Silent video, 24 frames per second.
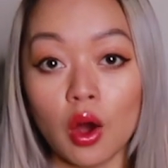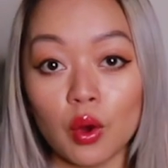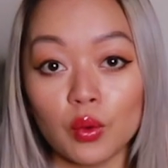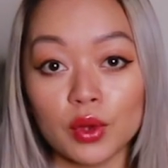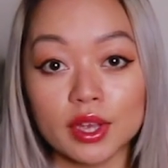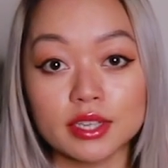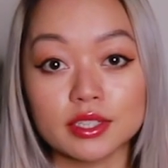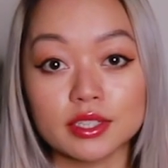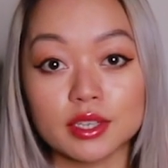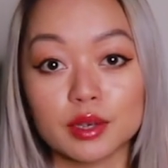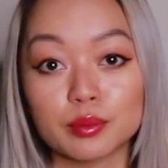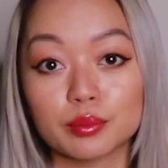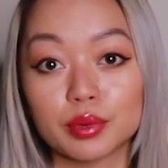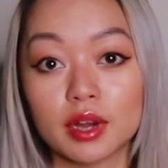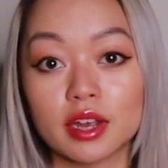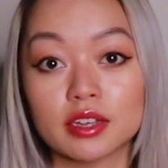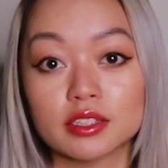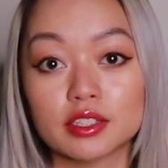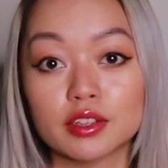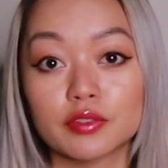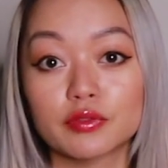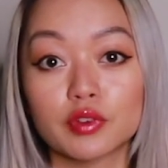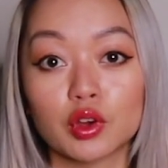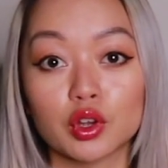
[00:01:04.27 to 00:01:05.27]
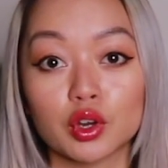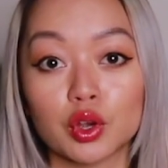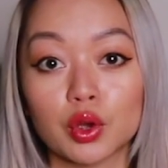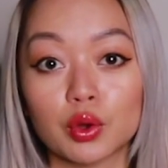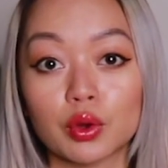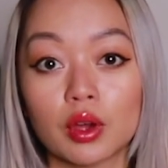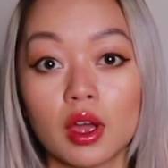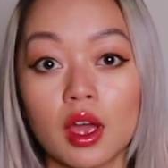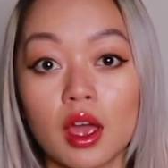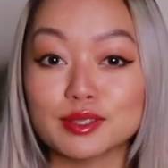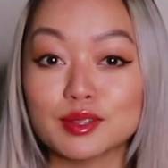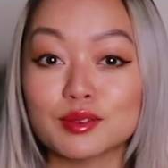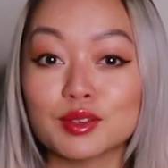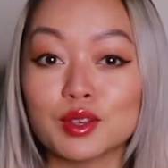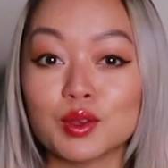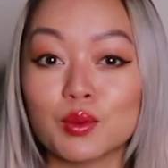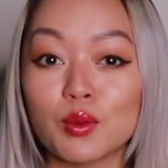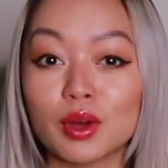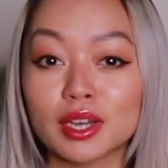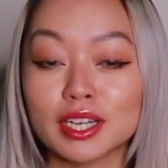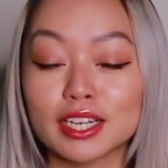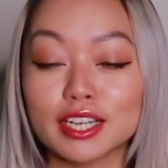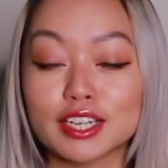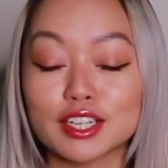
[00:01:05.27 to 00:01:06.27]
always compress the photo, so you
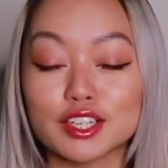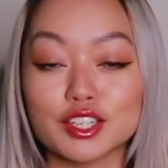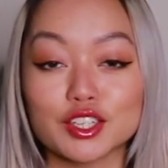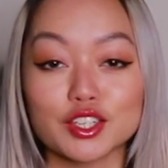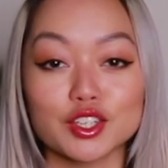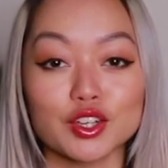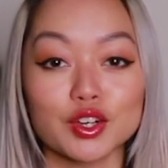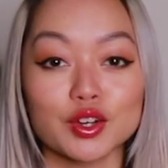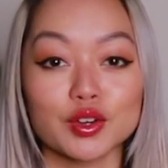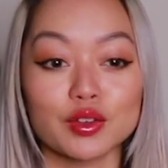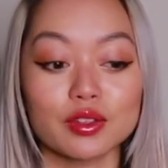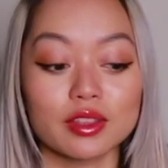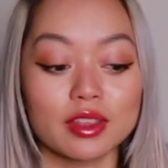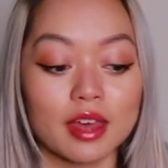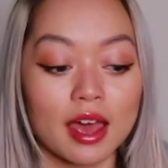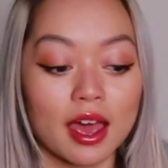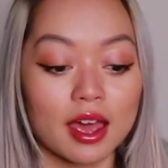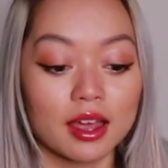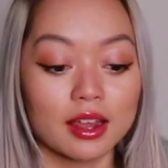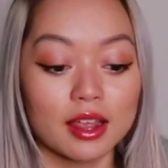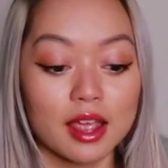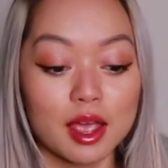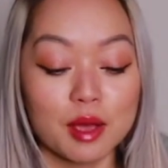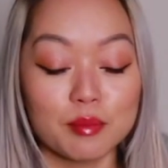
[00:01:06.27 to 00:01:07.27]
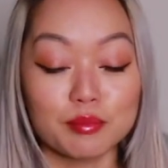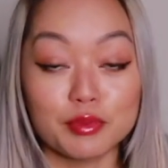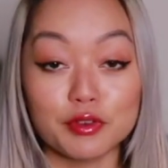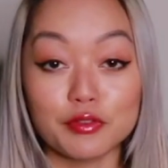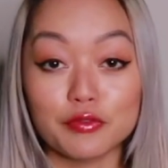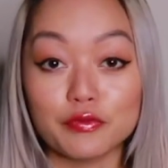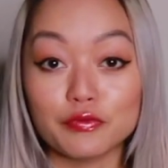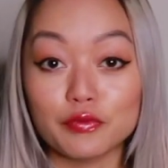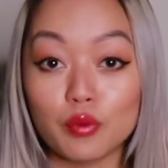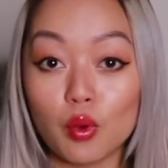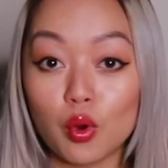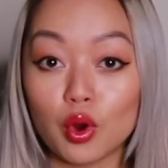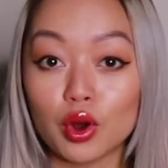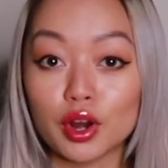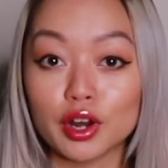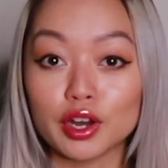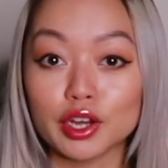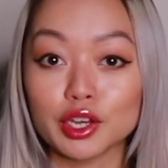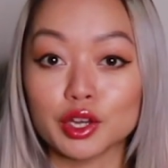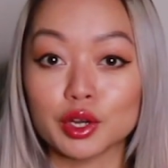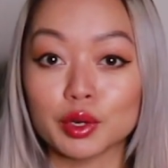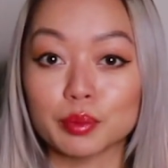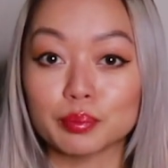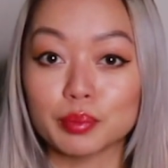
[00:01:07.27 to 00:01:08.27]
want to ensure that before
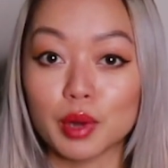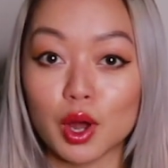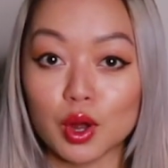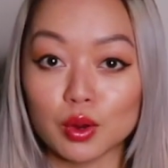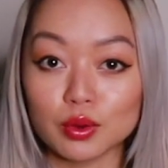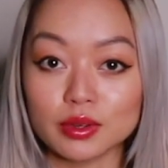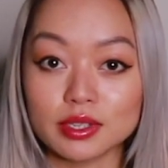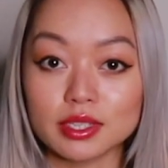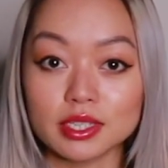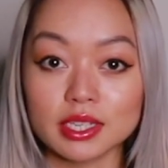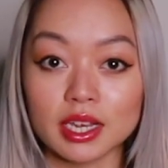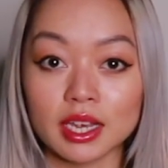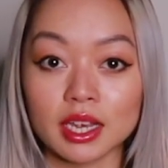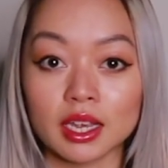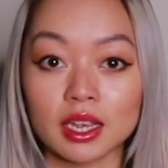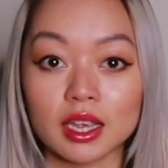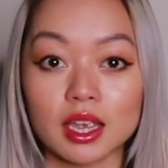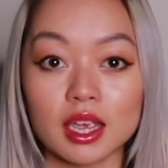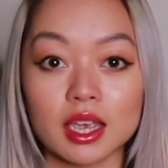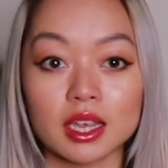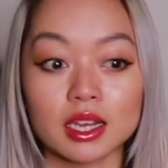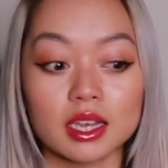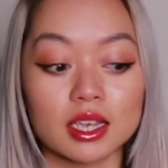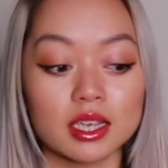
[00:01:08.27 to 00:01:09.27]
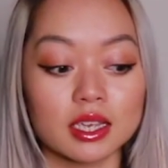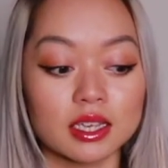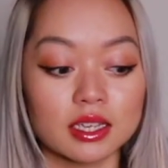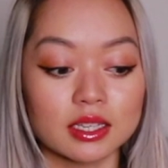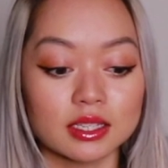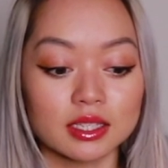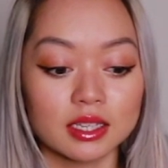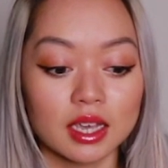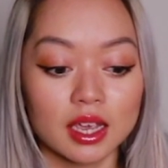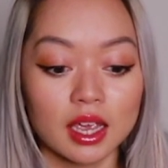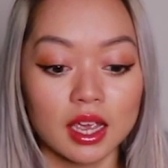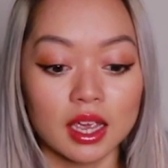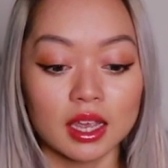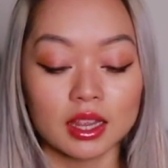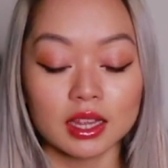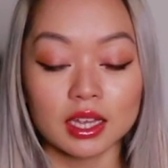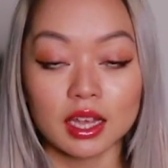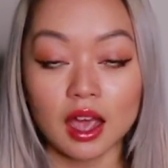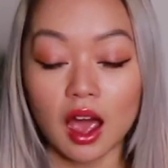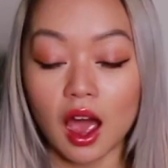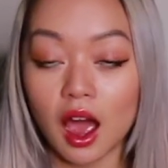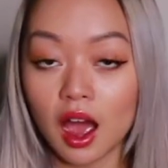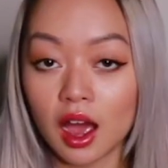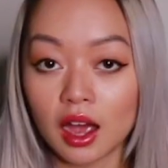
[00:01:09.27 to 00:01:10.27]
you're posting, it is the
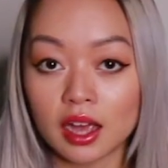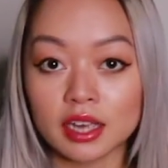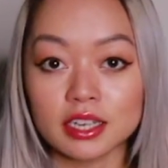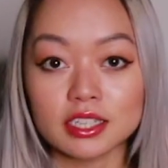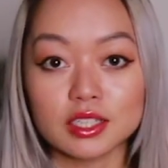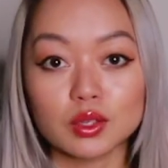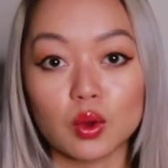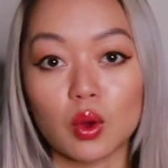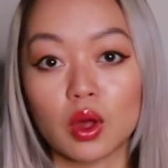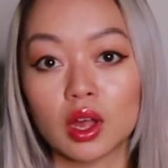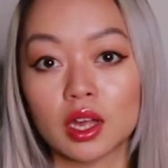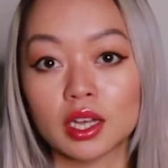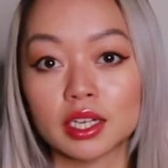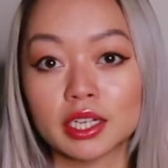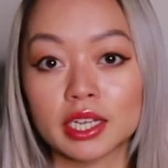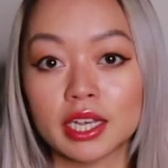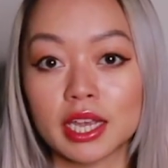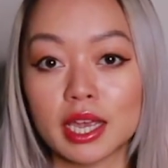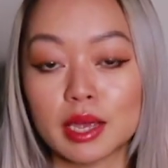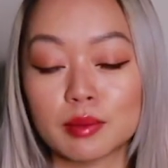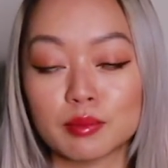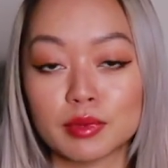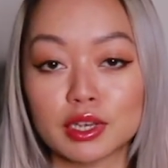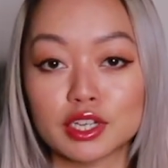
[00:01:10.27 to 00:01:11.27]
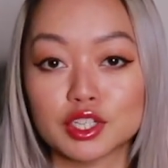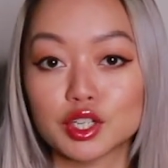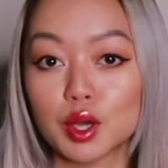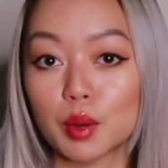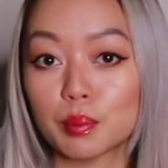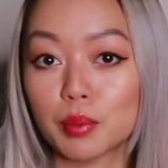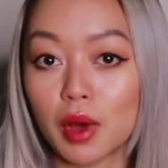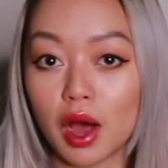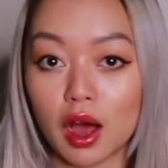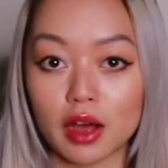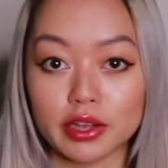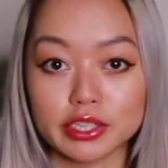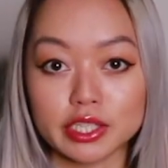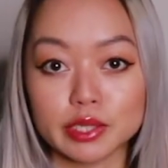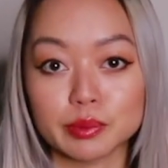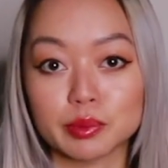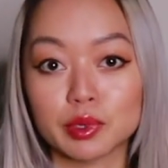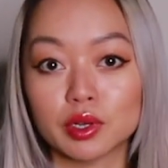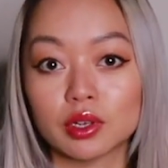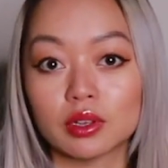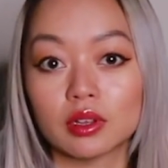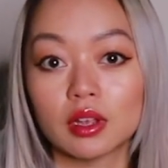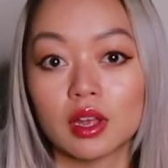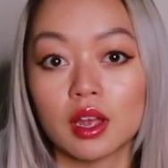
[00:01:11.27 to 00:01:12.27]
highest quality image
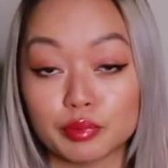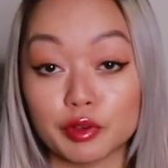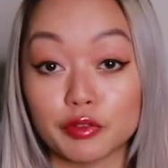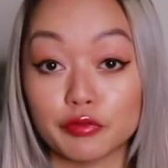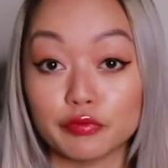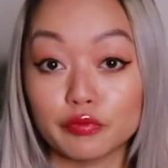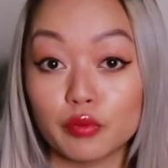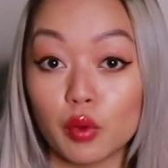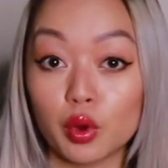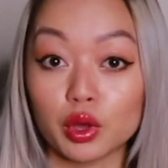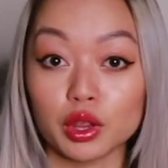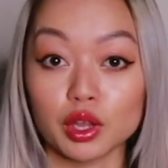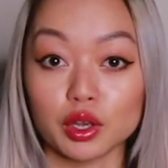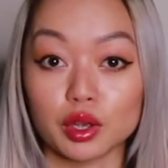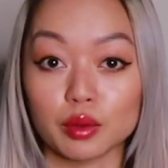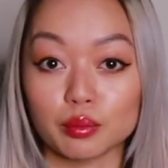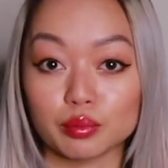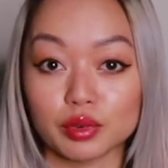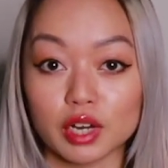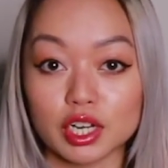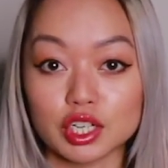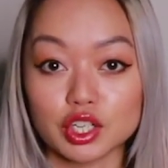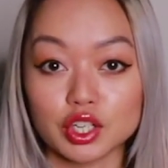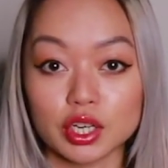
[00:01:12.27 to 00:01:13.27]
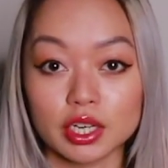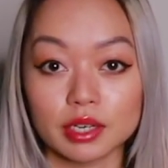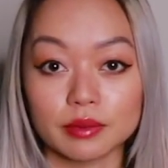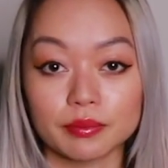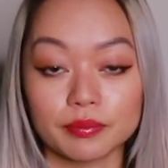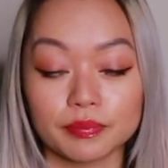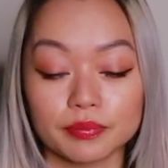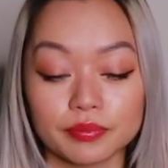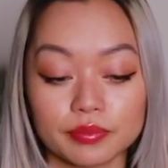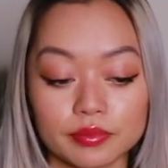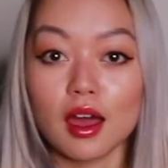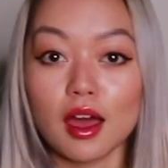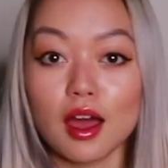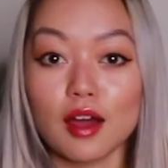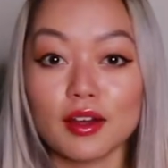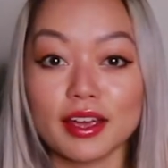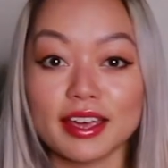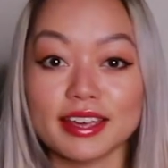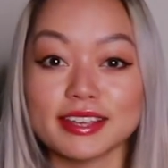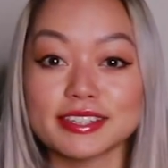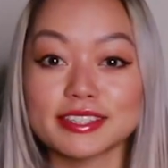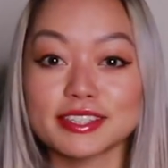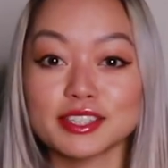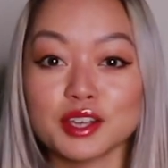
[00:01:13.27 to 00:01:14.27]
possible before the compression.
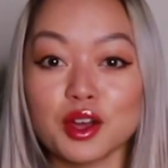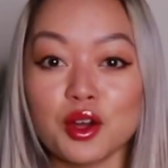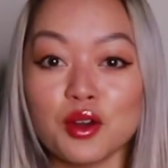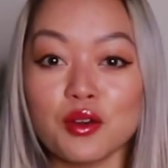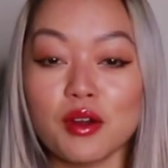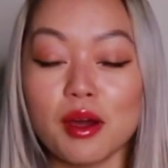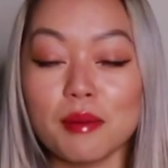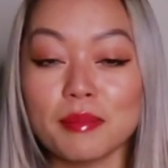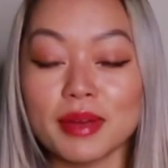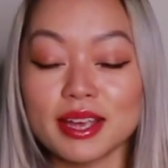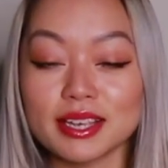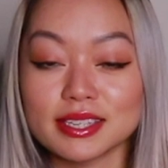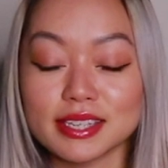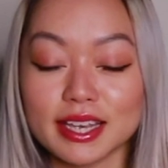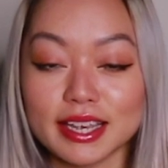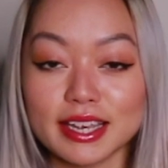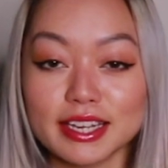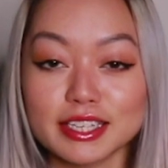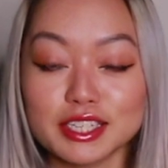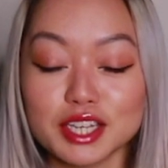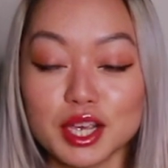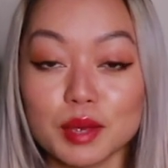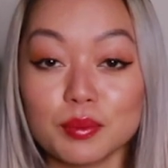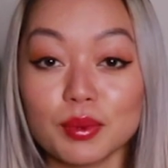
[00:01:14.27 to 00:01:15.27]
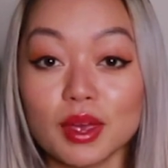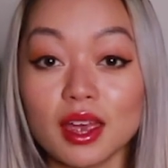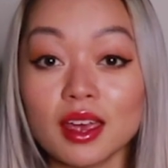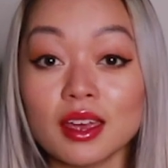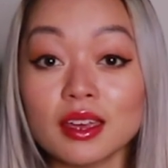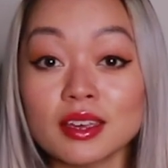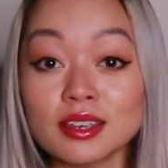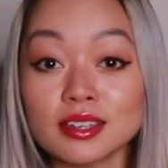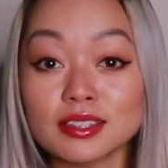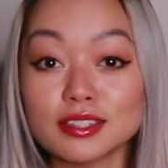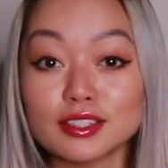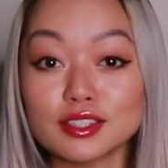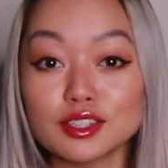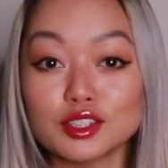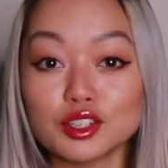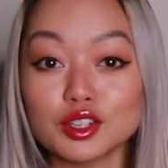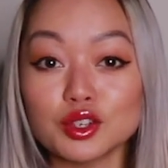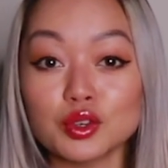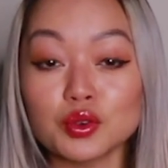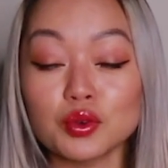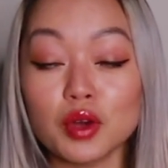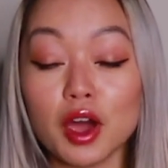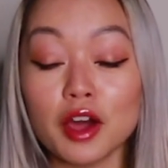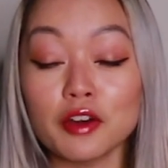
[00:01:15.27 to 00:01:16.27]
Okay, so my second tip is
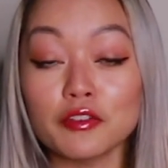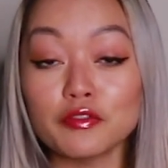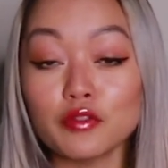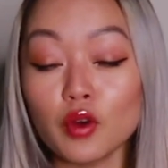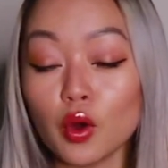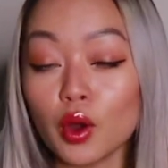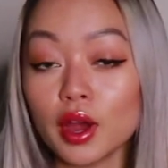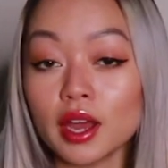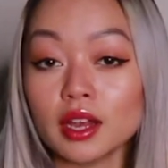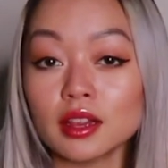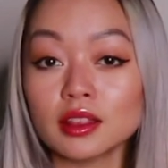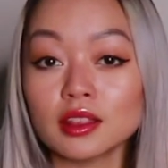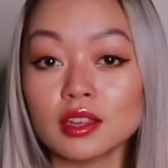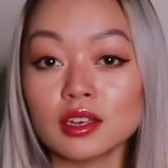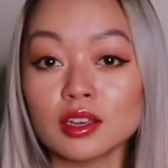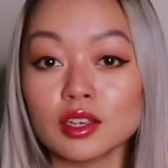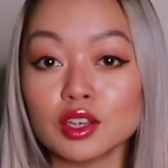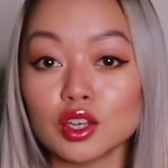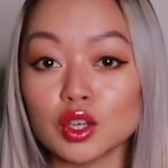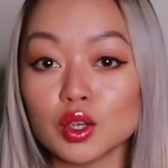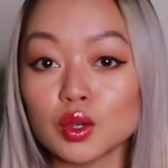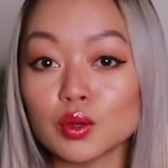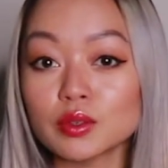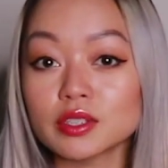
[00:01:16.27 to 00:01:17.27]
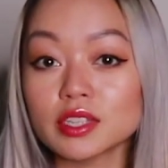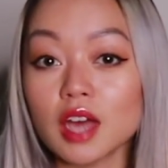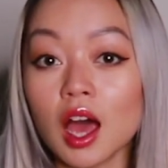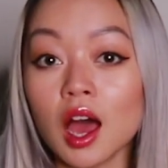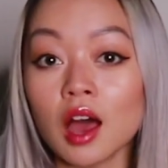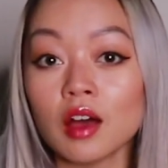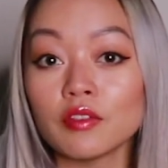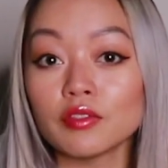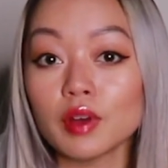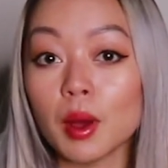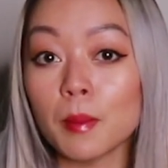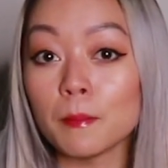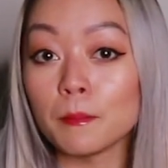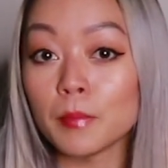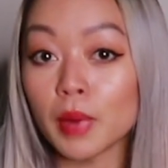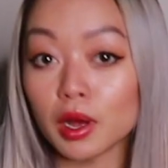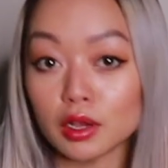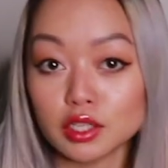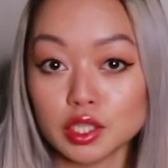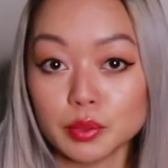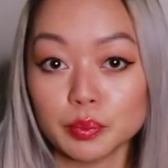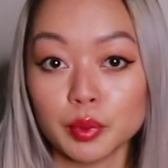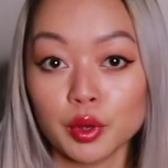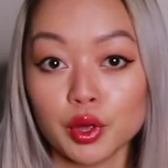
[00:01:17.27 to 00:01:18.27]
to avoid the use of
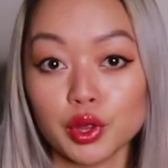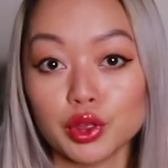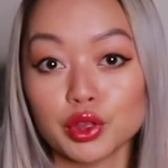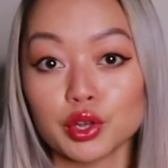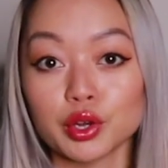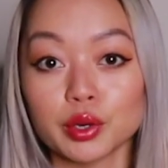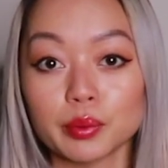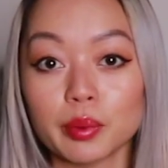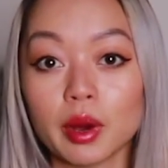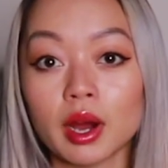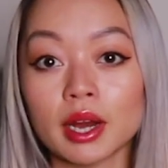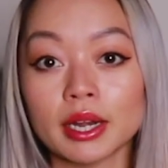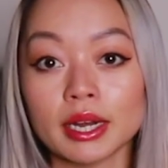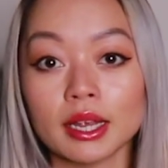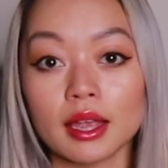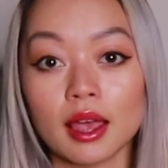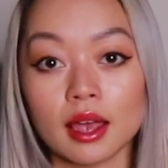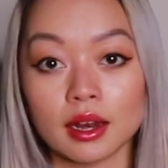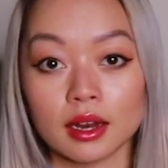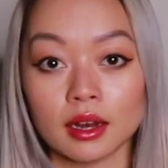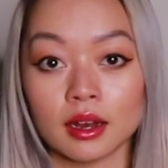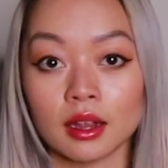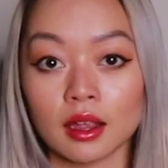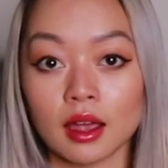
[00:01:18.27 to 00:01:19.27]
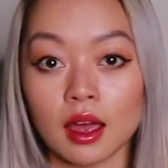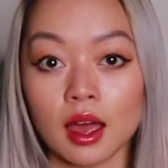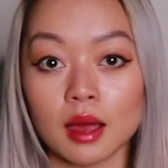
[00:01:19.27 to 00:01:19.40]
multiple third-party editing